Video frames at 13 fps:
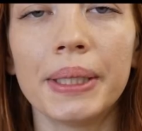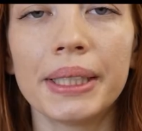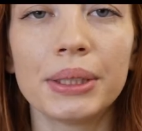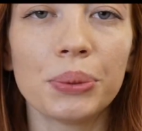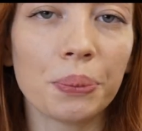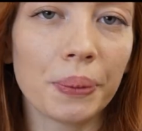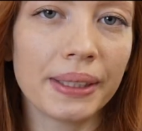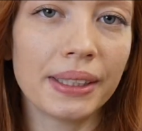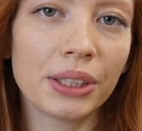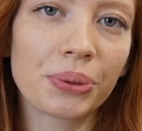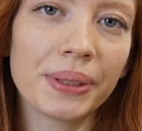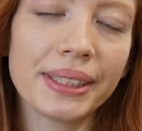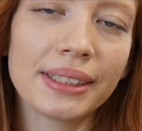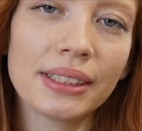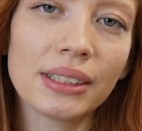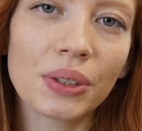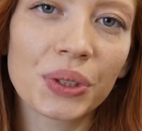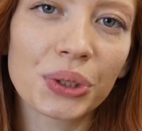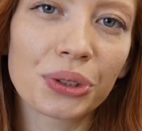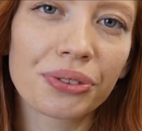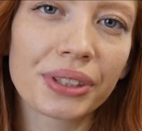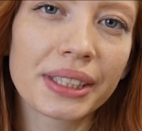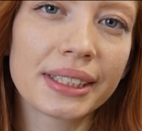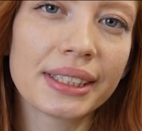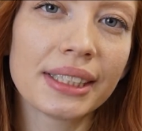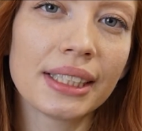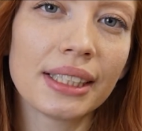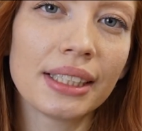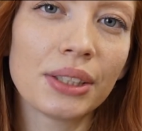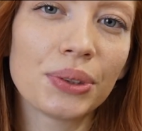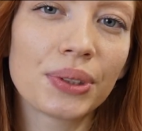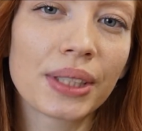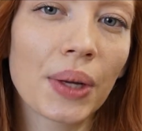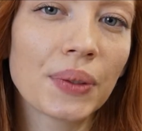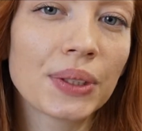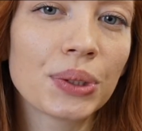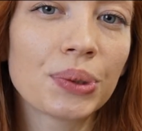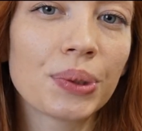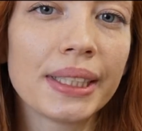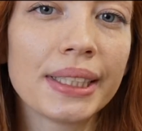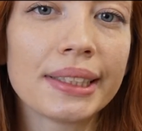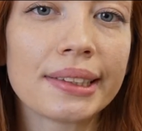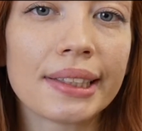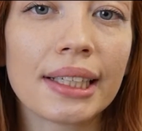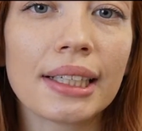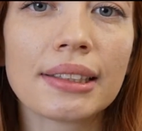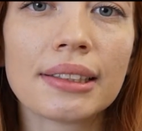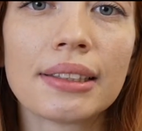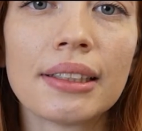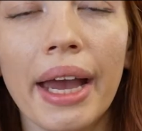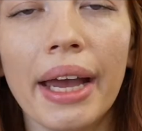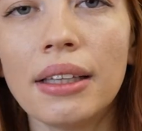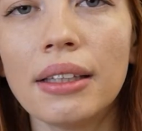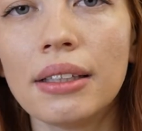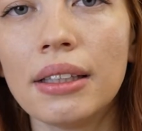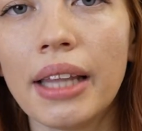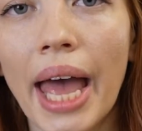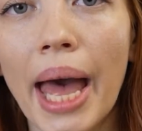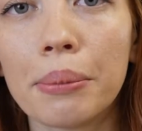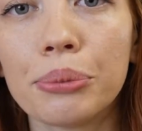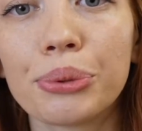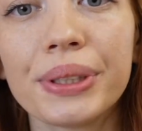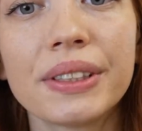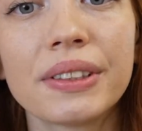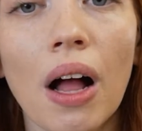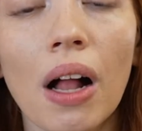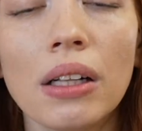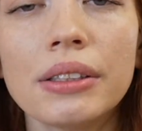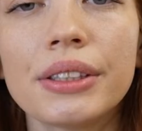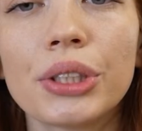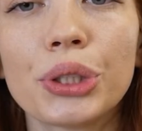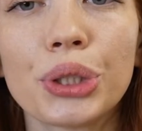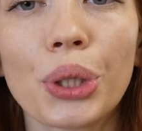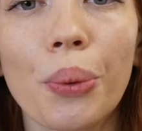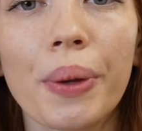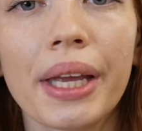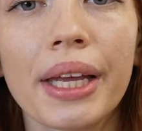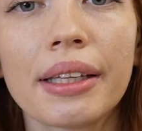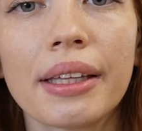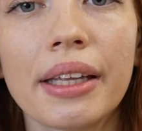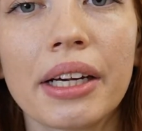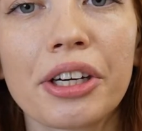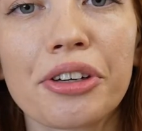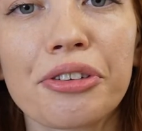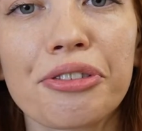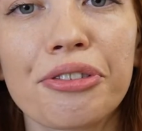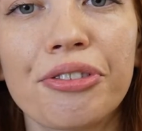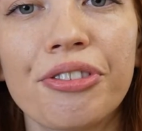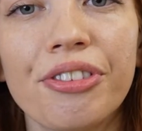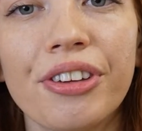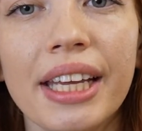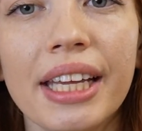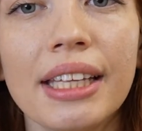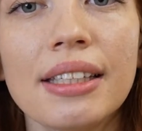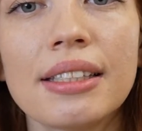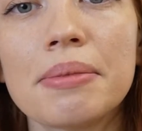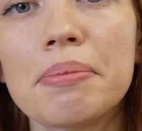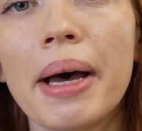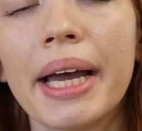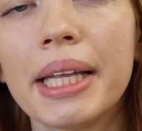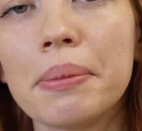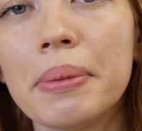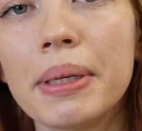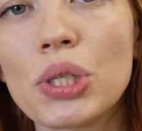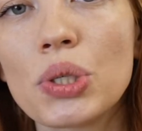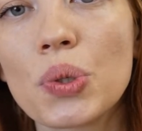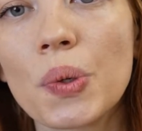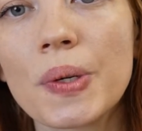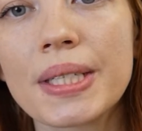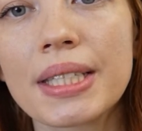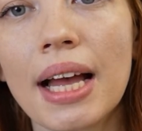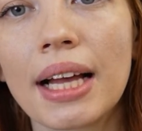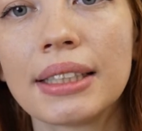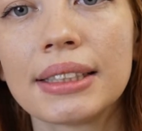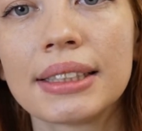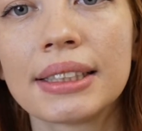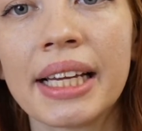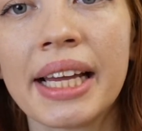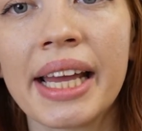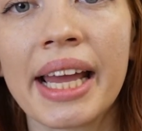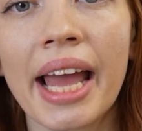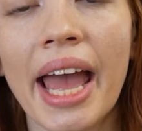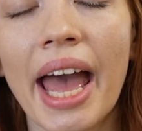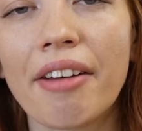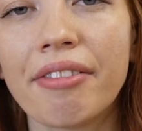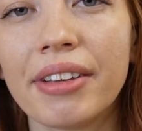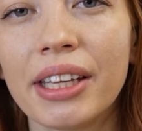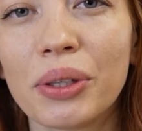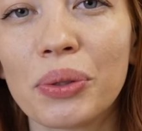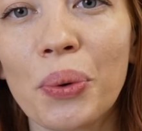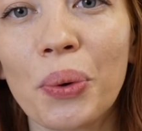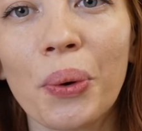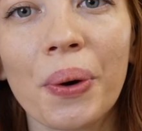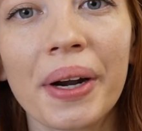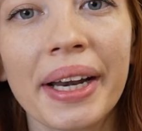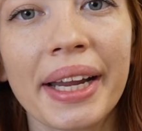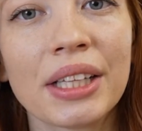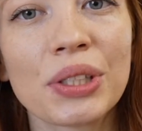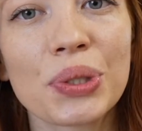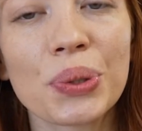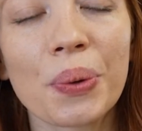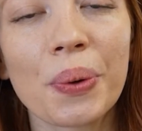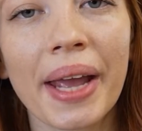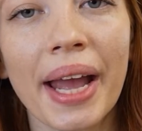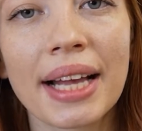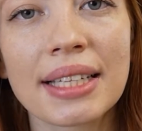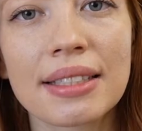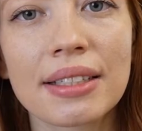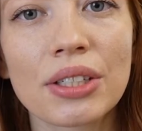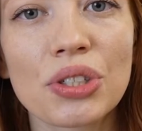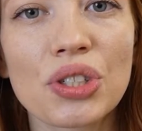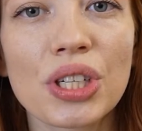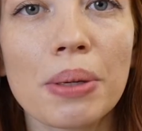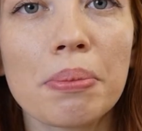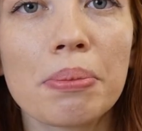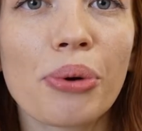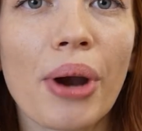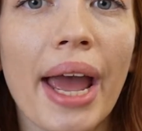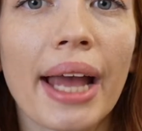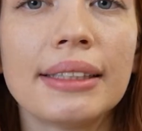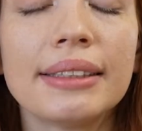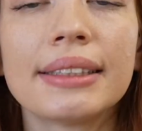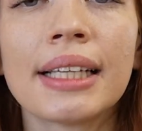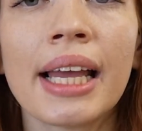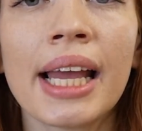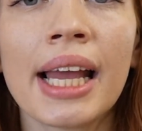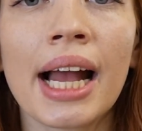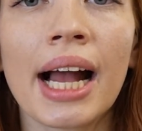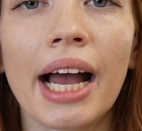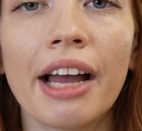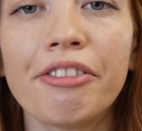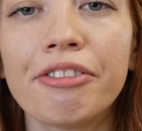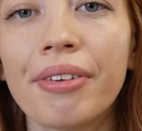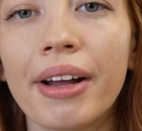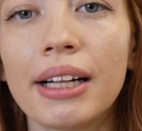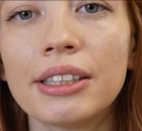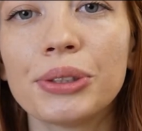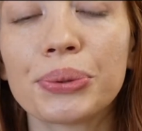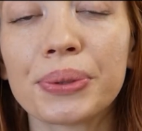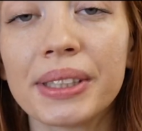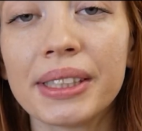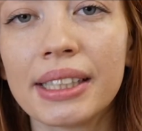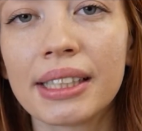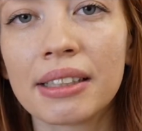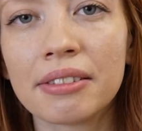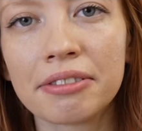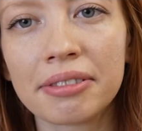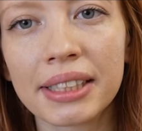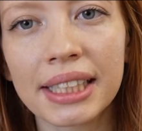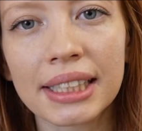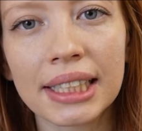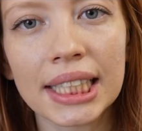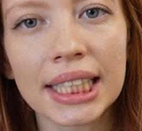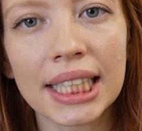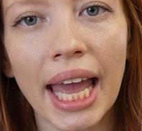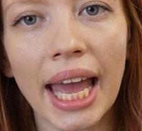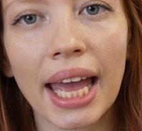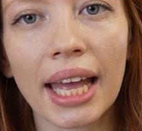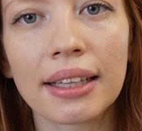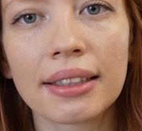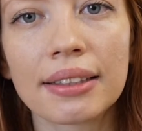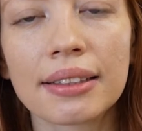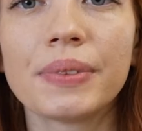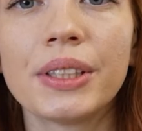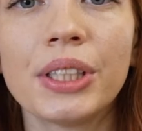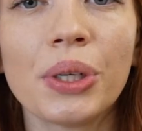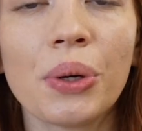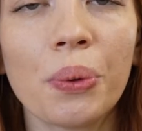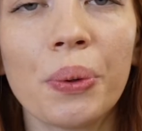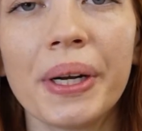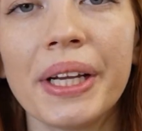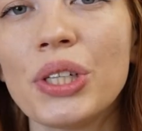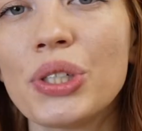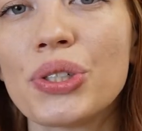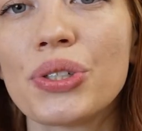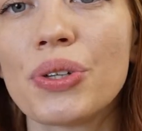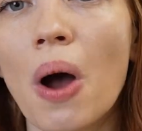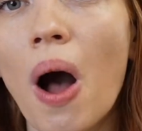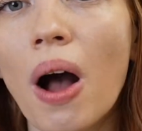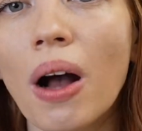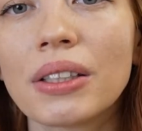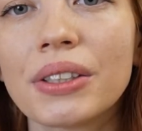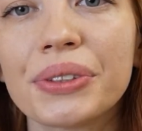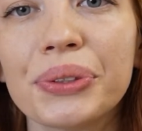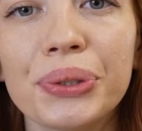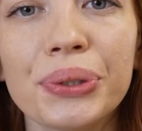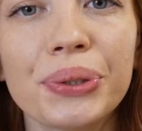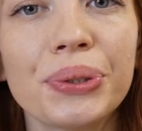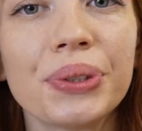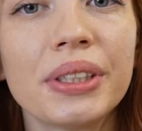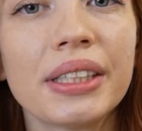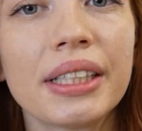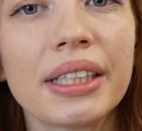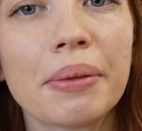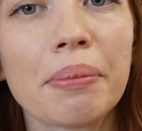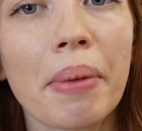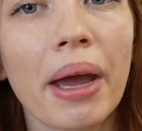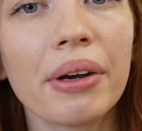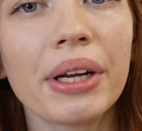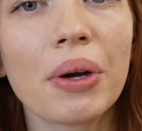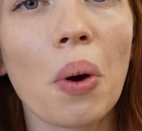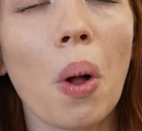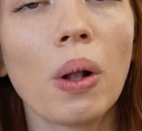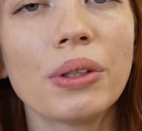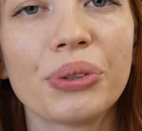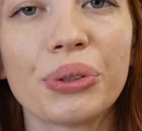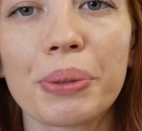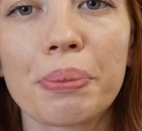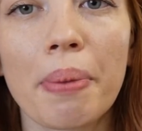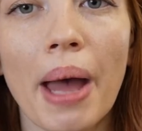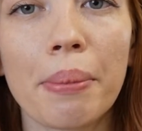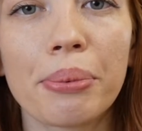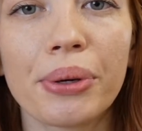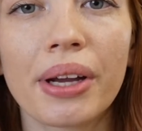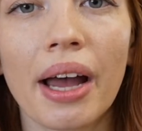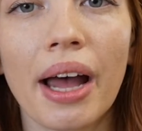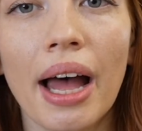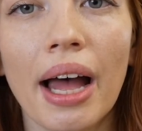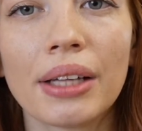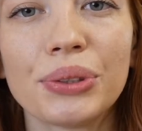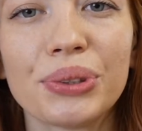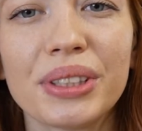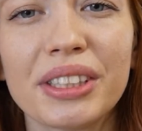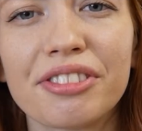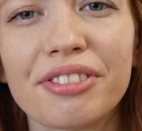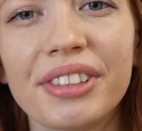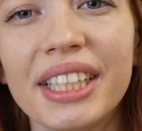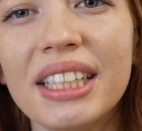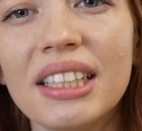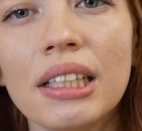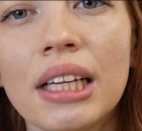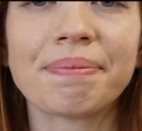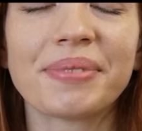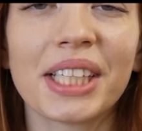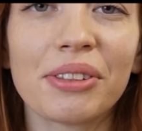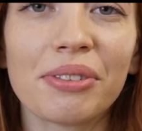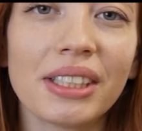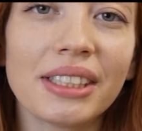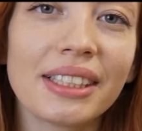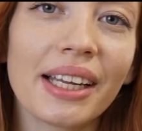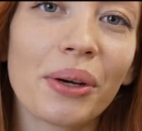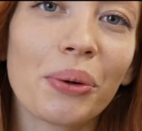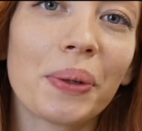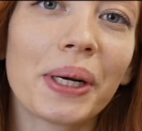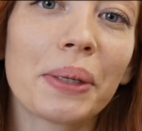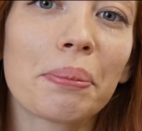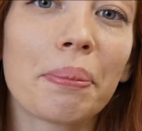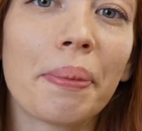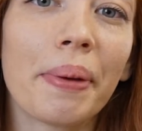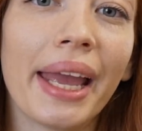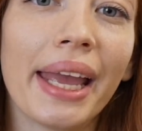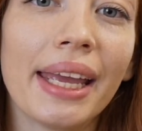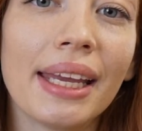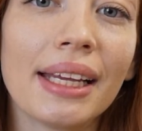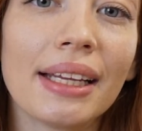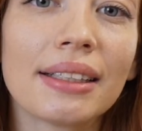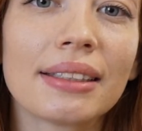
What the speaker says: But with the recent controversy in 2026 and the lab results showing their feed might be just as heavy in corn and soy as the cheap brands, I felt really conflicted, and the orange yolk due to the marigold or paprika to the feed, It feels like we're paying